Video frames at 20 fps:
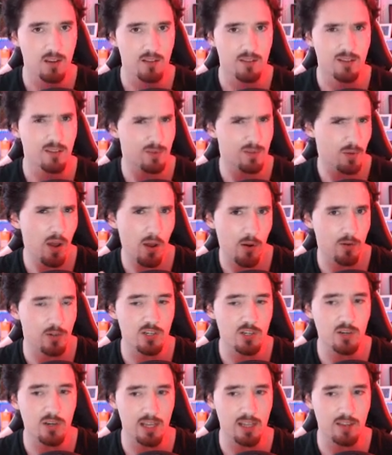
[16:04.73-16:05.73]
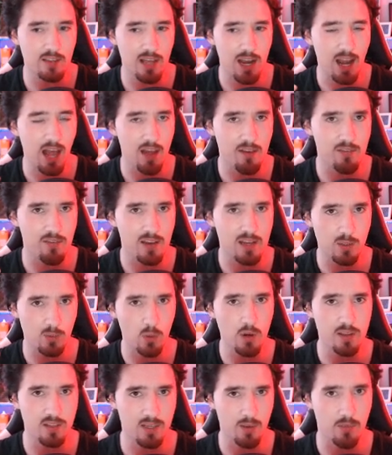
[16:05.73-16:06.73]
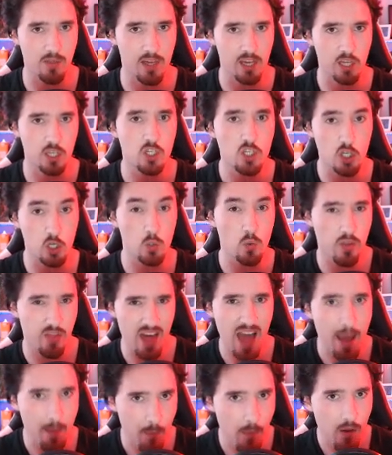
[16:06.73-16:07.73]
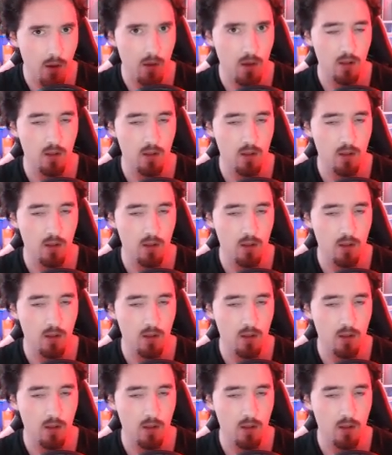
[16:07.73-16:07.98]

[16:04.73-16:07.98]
No, surely their life is worth something to them.